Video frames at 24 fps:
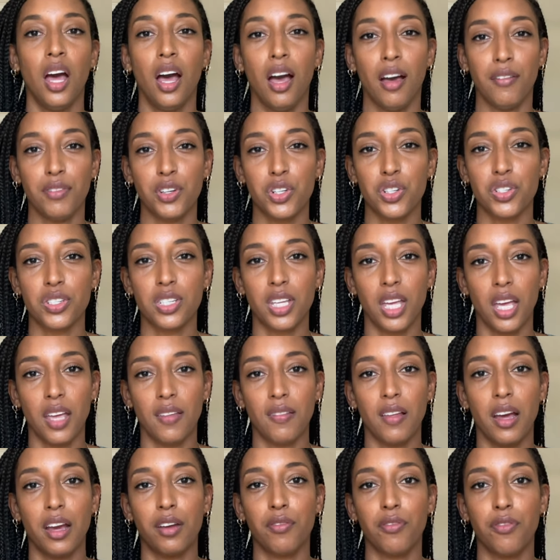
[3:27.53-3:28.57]
of your skin
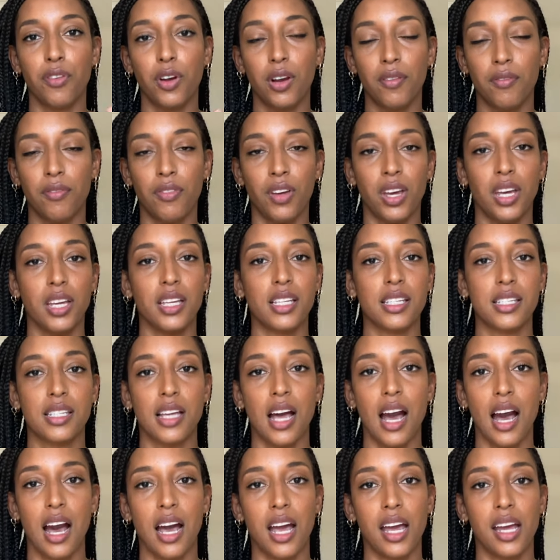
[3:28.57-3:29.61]
like front face
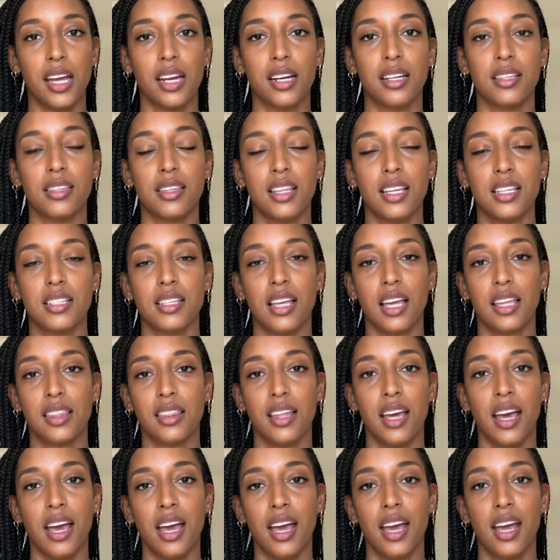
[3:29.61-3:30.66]
side and things like
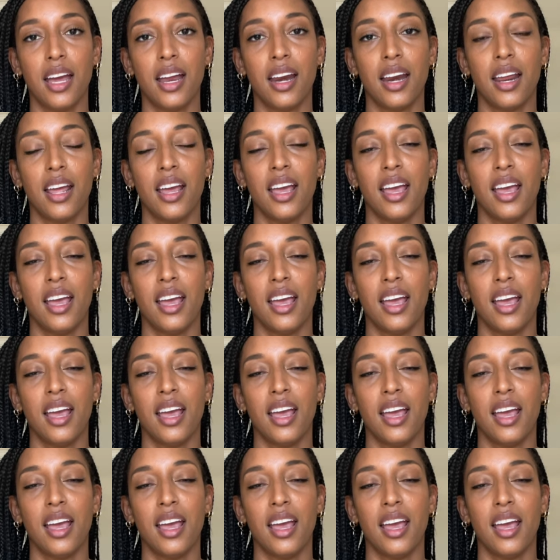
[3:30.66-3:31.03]
that